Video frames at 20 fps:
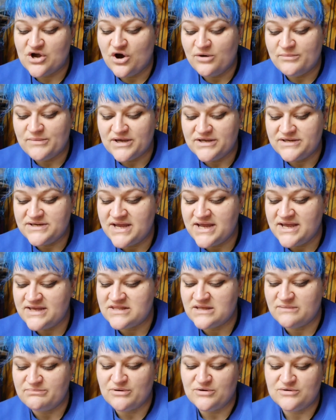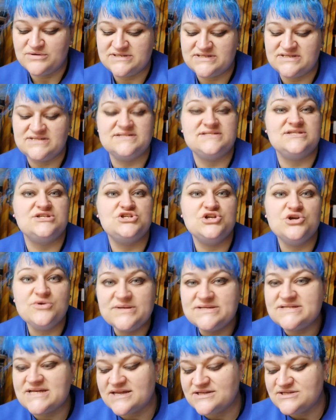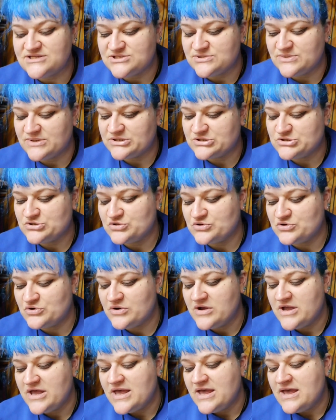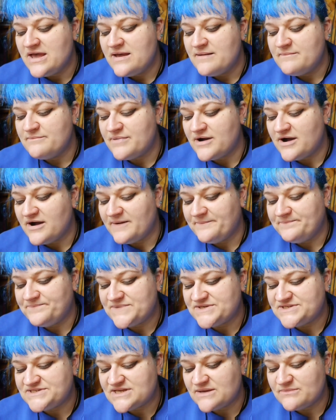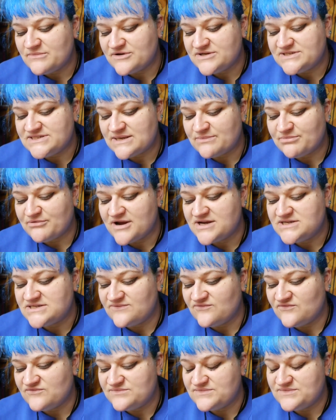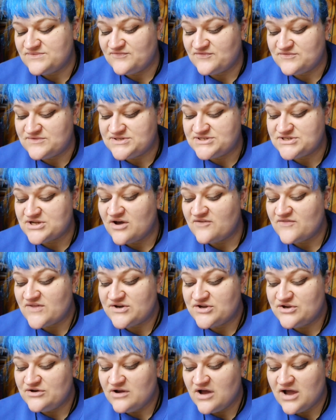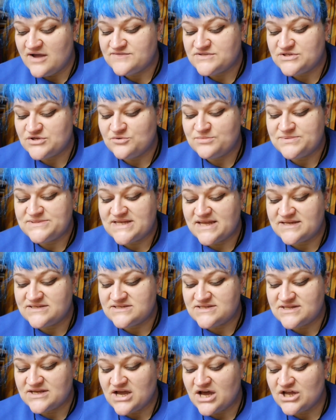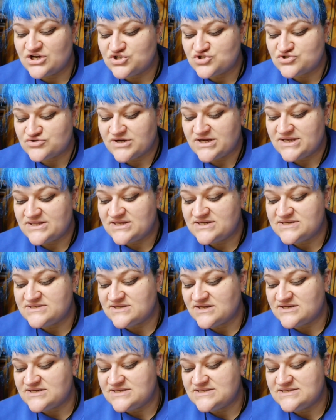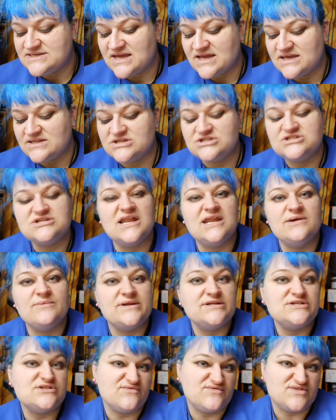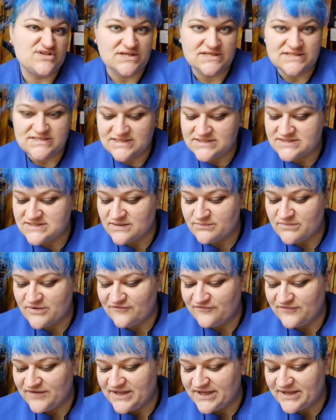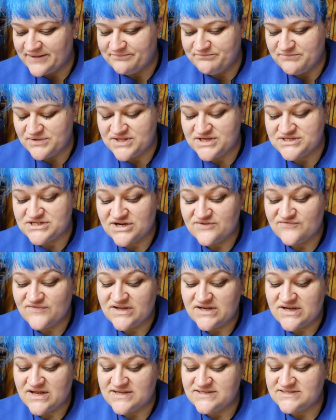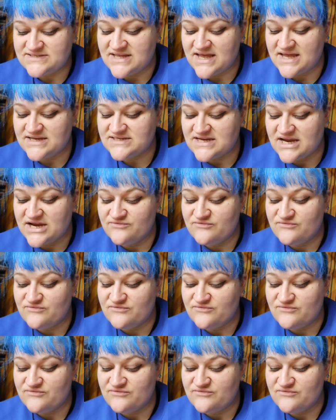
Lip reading: in common. Their bond is too intense to ignore. But the summer is separating from the start of their new lives on opposite ends of the country. They decide to stay in the shallow end of just a summer fling, but they don't realise that